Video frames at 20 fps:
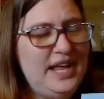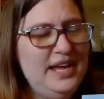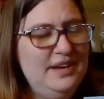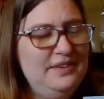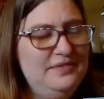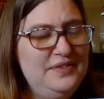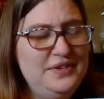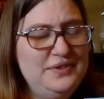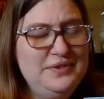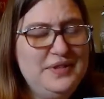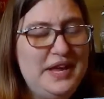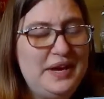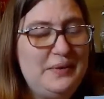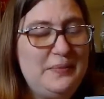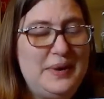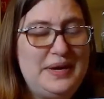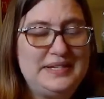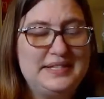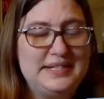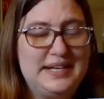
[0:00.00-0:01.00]
If you like
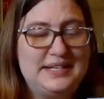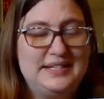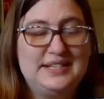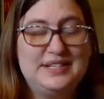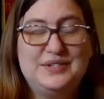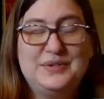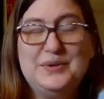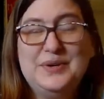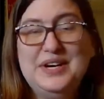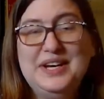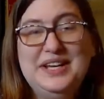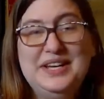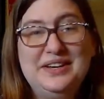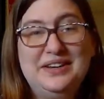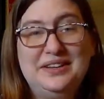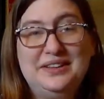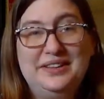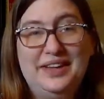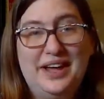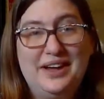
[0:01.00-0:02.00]
West Side Story,
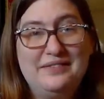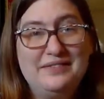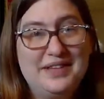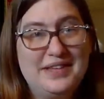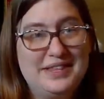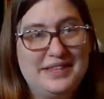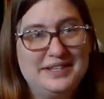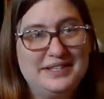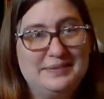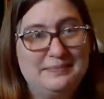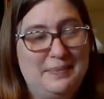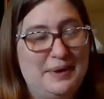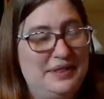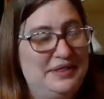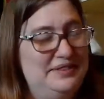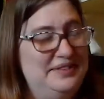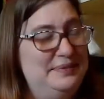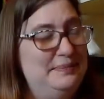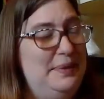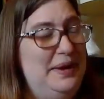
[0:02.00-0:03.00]
you'll love this
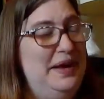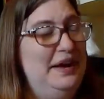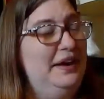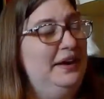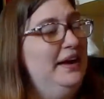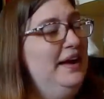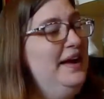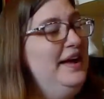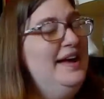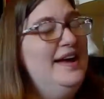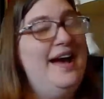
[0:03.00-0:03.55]
month's pick.